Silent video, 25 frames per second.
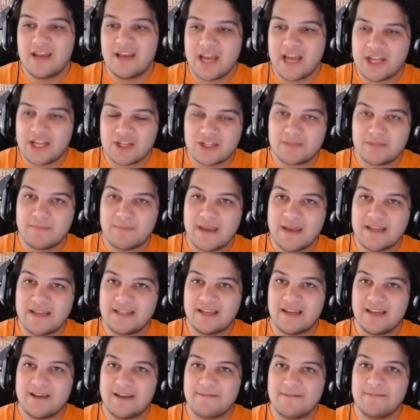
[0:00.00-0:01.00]
It just makes
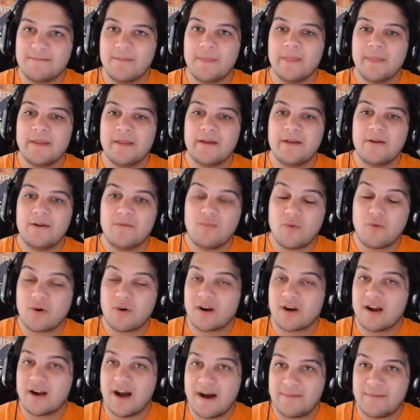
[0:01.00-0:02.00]
him
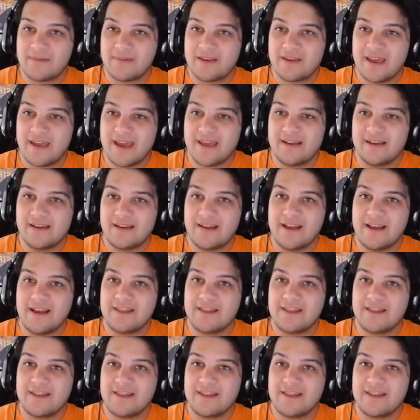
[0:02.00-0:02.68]
more complicated.